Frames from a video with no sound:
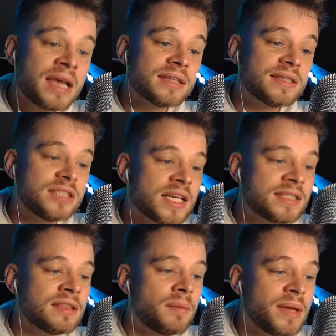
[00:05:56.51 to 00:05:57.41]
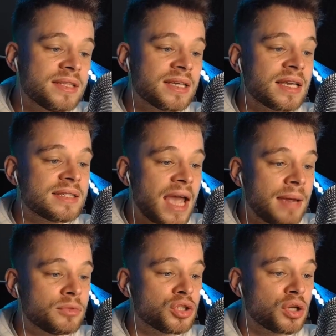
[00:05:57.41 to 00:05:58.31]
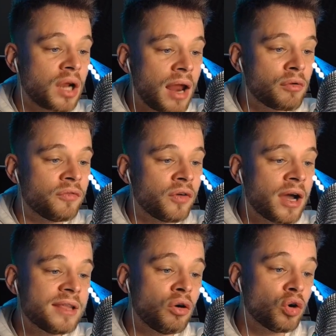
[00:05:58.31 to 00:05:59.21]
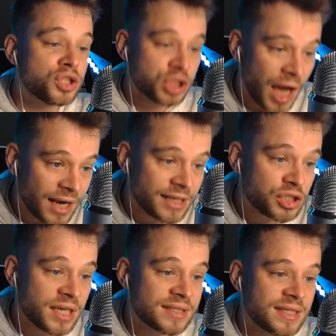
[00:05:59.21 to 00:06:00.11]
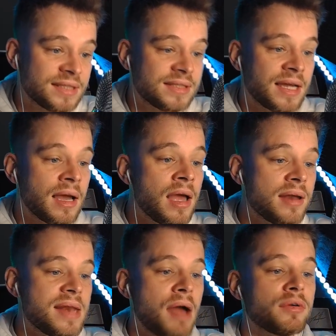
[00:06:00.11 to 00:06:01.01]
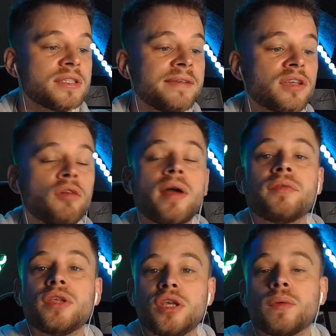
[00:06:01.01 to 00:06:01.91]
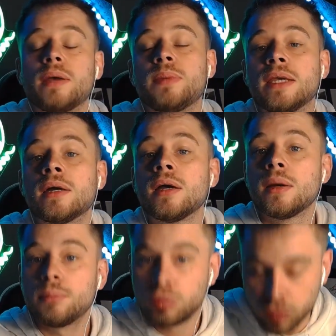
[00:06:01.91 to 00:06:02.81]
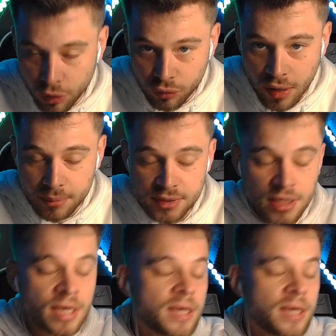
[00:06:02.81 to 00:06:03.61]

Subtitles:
suggesting that meeting is aimed to clarify or challenge existing narratives around the UAP programs.